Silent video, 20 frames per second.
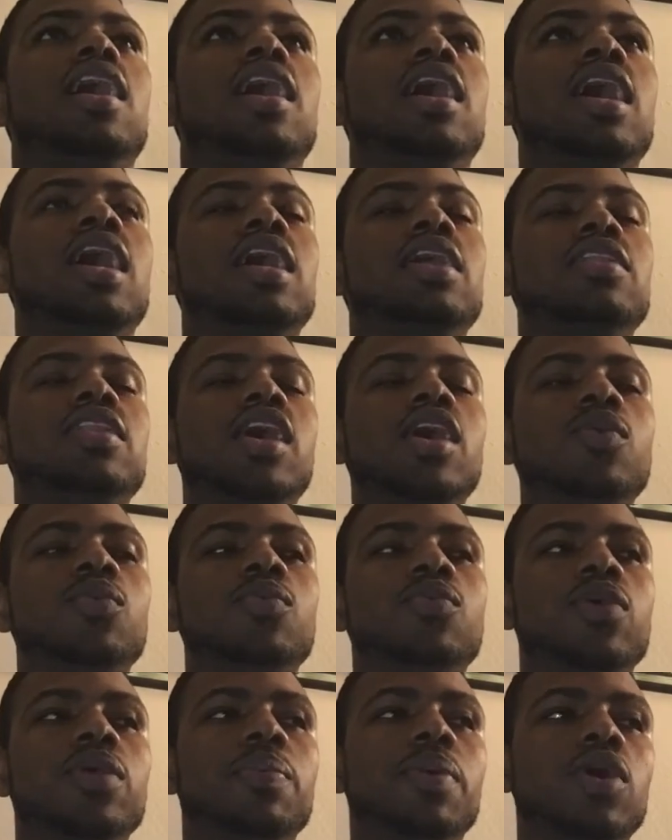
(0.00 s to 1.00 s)
and they
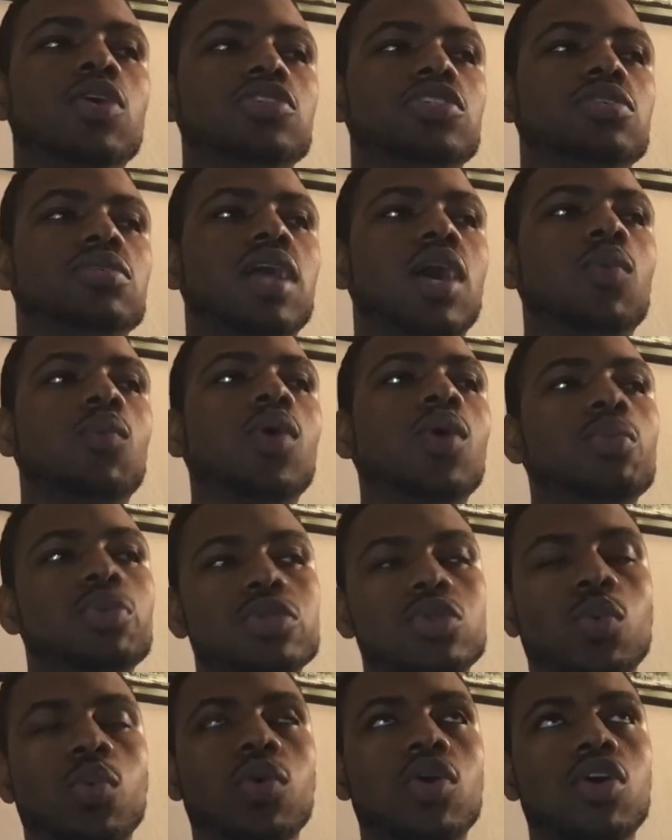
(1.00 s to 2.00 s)
reposting like, what would
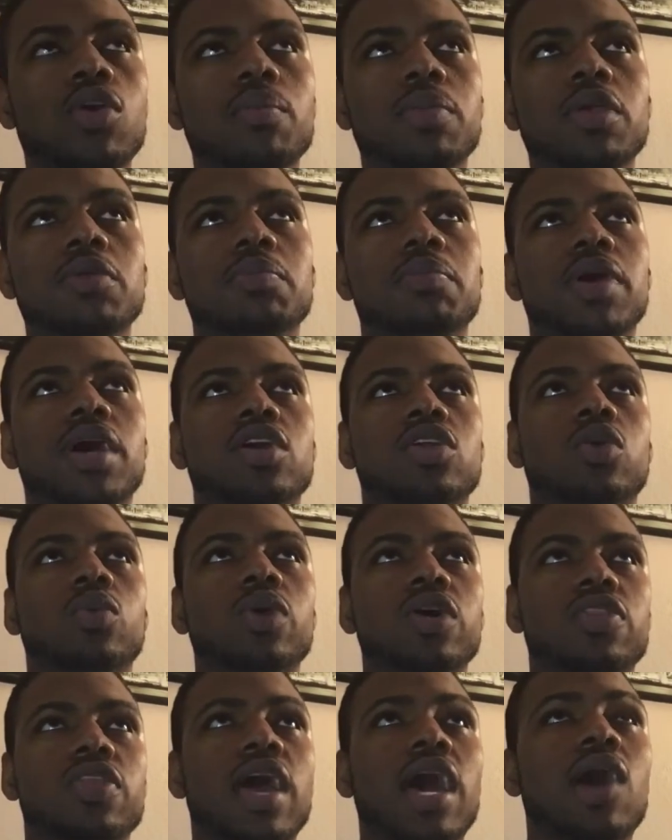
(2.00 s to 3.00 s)
the world be better
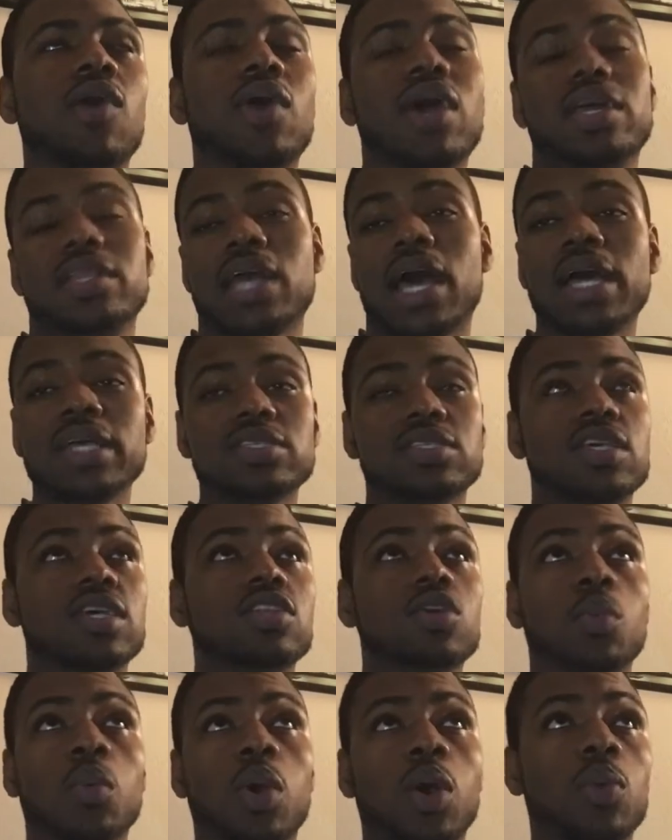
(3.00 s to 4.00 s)
without? And I said
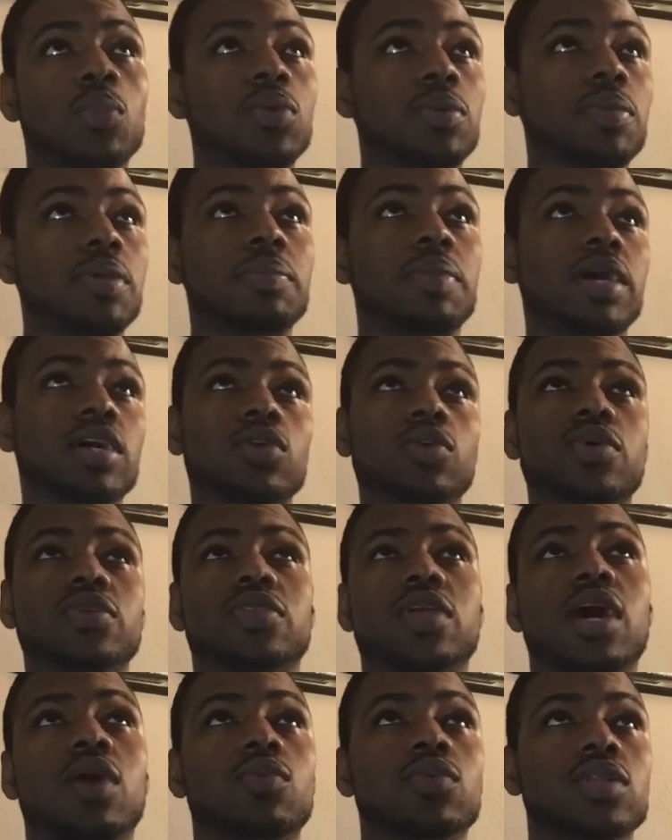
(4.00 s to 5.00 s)
the world would be better
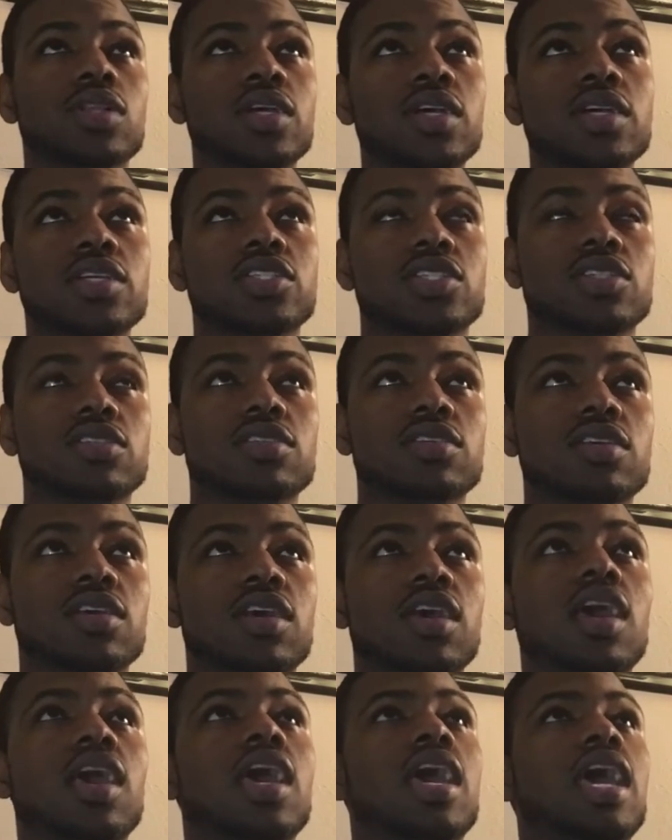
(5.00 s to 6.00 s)
without religion.
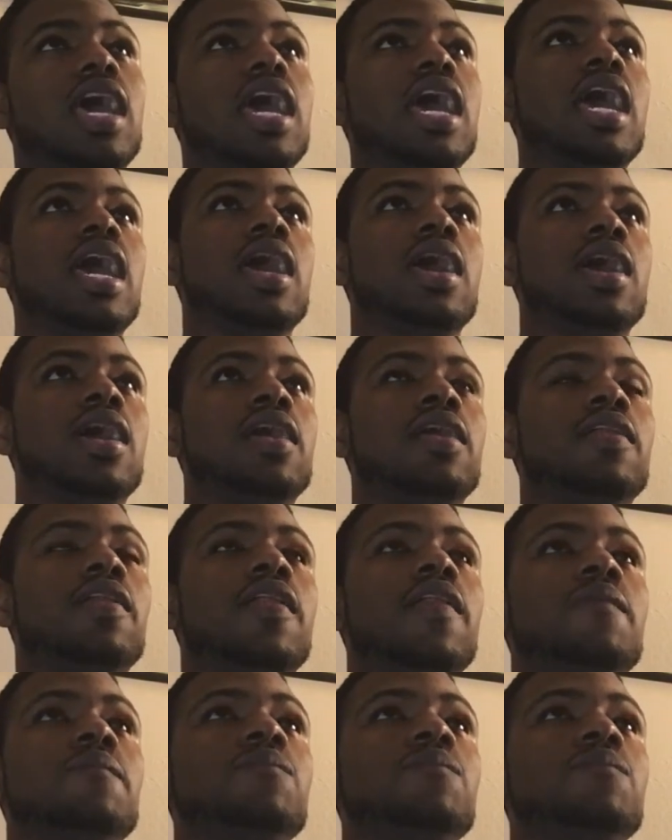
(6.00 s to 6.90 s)
And